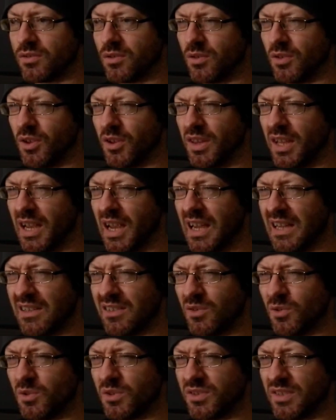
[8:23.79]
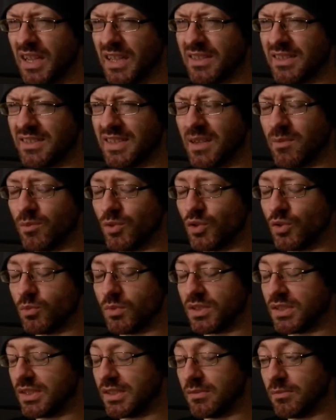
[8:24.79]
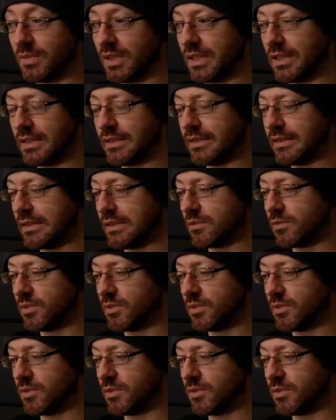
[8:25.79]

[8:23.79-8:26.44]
Although they are all stay in the same room, which doesn't make any sense,